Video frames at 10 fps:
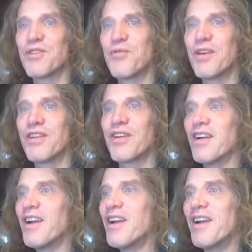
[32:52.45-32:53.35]
So whether,
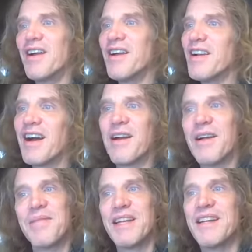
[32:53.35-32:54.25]
I,
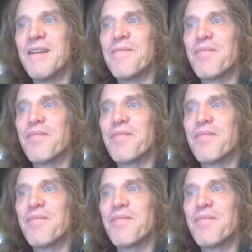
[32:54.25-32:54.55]
I mean,